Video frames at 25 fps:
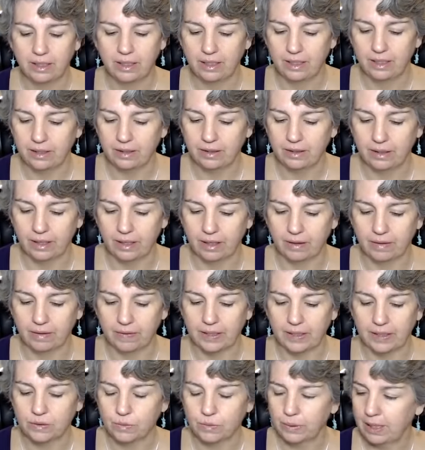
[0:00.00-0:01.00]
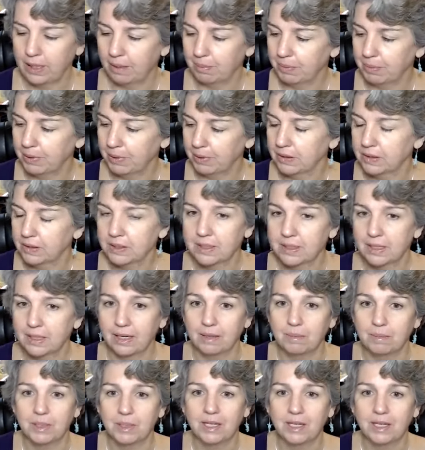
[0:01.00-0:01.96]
in there. And that's what happened this time.